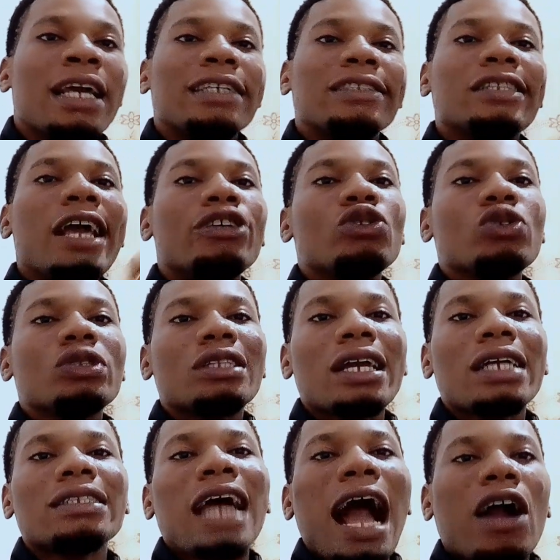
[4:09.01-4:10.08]
Then you
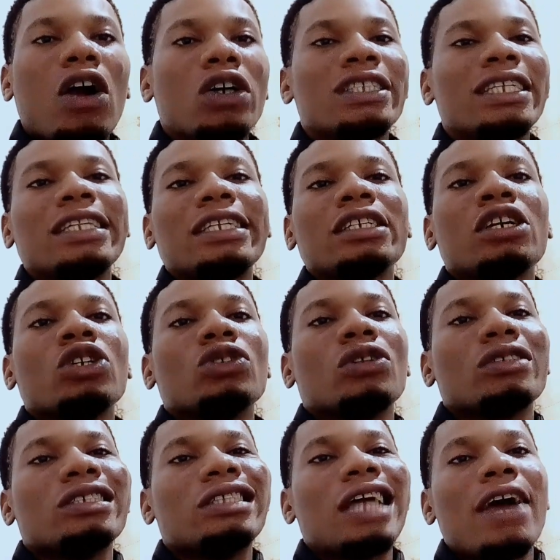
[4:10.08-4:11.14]
trade accordingly to
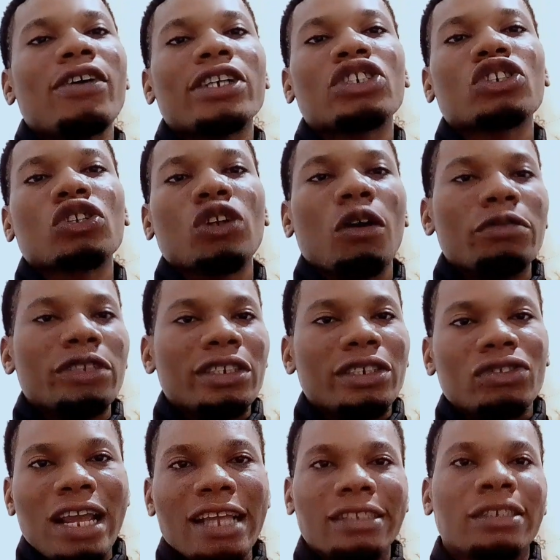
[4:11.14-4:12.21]
the direction of the
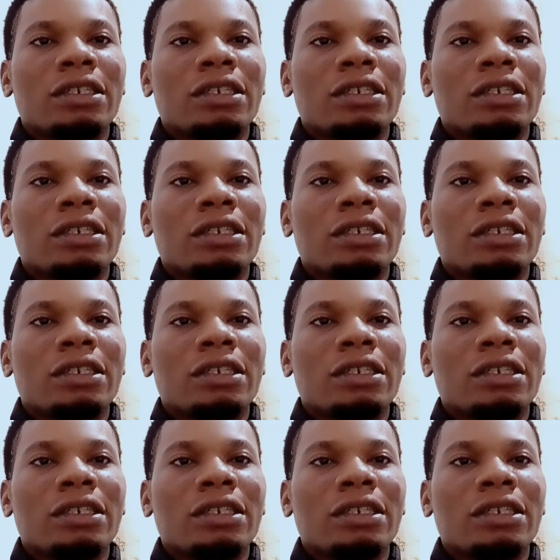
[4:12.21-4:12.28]
trend.